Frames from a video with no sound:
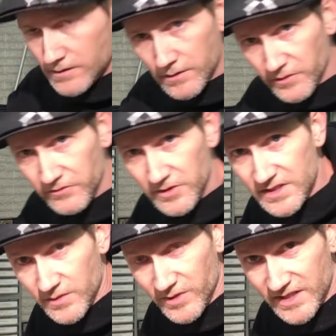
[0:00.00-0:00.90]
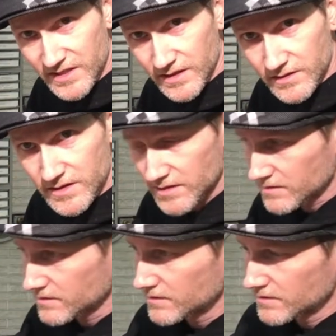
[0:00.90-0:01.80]
And before somebody says,
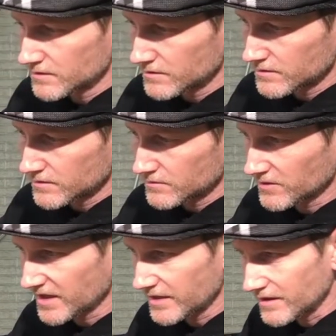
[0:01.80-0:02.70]
what kind